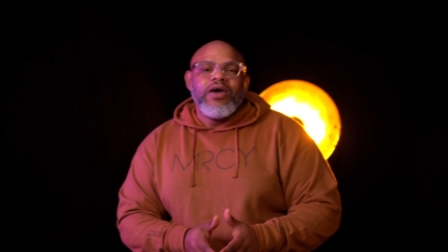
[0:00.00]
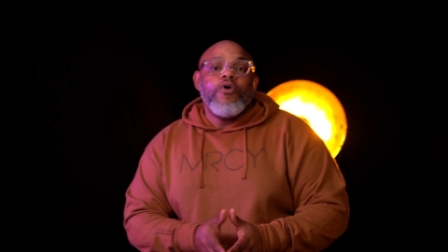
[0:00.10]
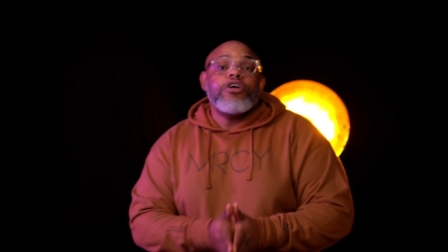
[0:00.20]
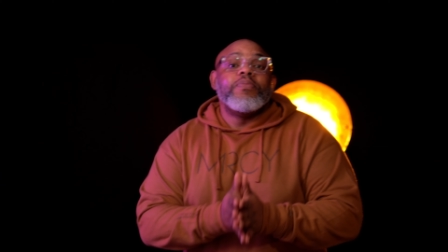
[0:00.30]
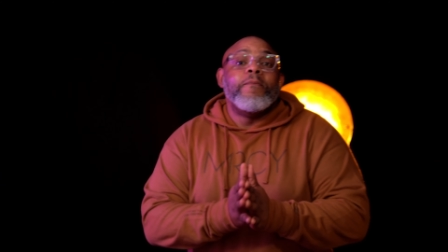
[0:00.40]

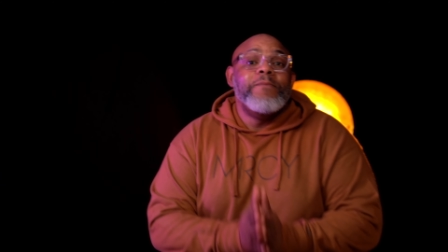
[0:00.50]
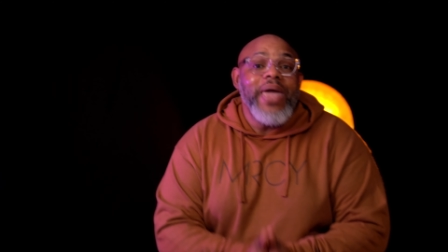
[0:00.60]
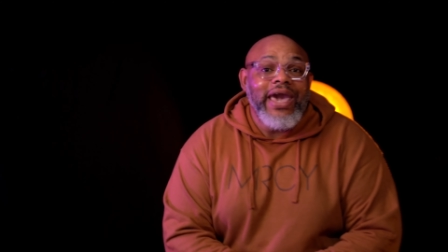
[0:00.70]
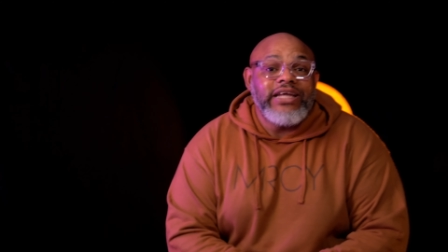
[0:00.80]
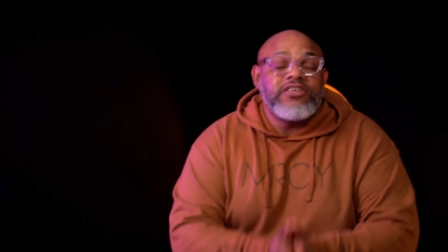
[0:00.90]
was
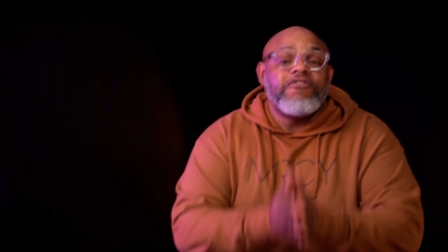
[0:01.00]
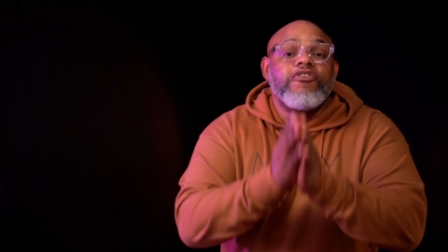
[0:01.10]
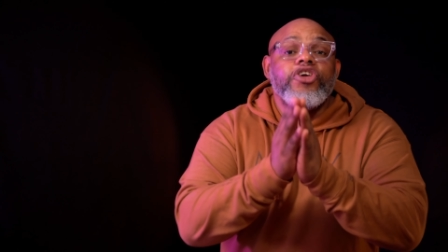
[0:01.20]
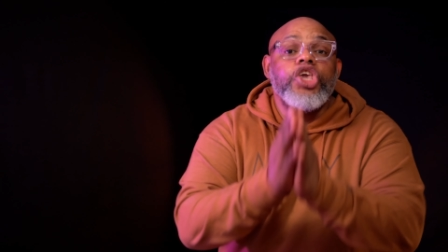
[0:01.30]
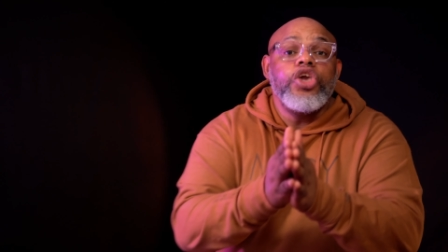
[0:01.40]
baked
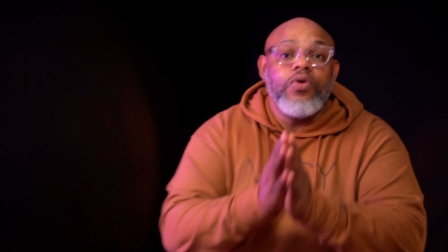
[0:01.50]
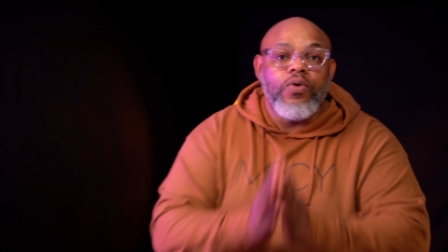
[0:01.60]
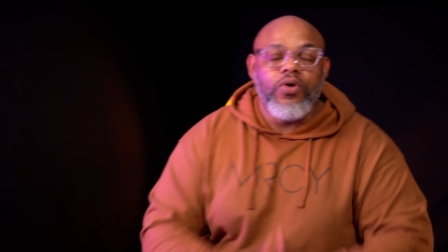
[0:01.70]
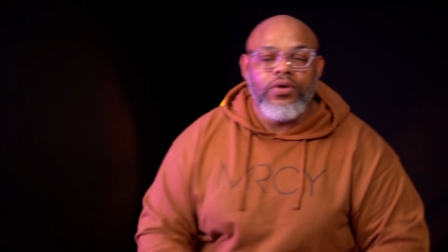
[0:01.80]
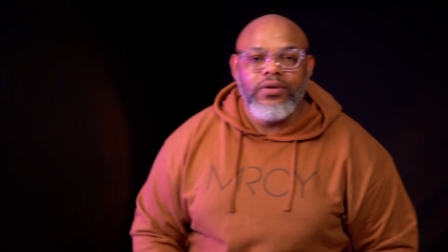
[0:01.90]
for you.
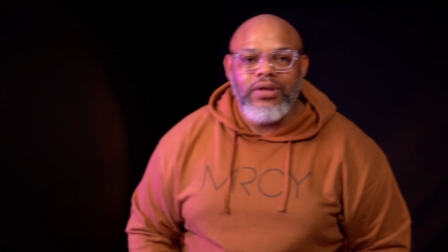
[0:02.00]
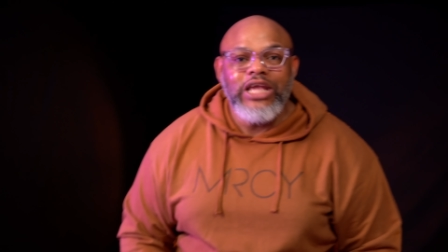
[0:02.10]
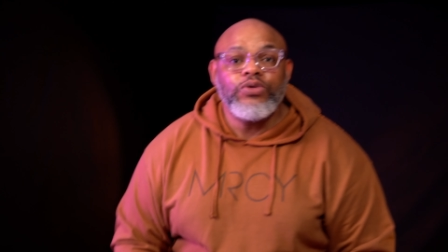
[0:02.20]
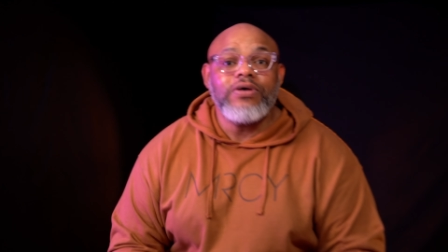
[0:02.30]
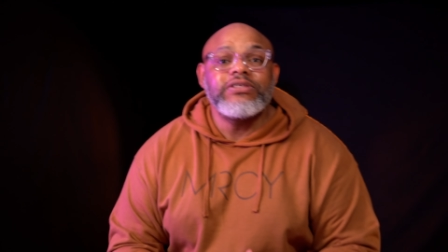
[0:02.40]

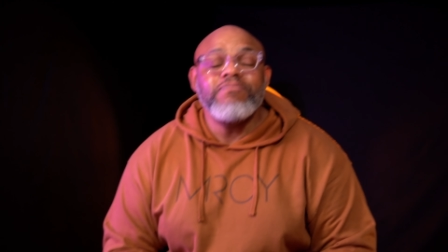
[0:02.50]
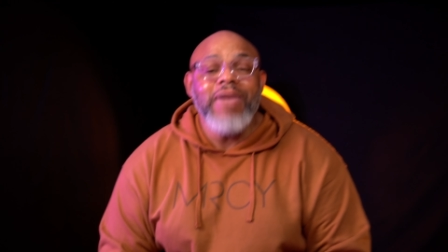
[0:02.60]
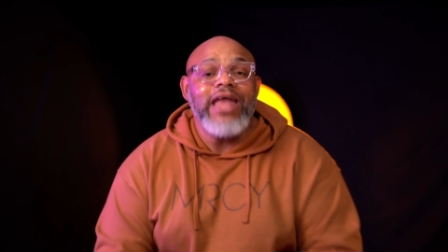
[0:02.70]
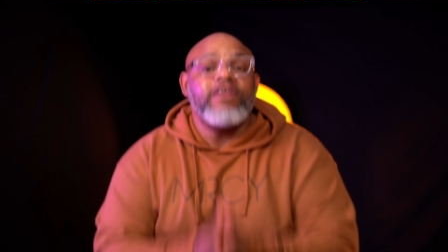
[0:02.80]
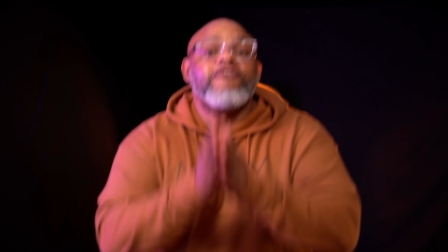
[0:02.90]
It was made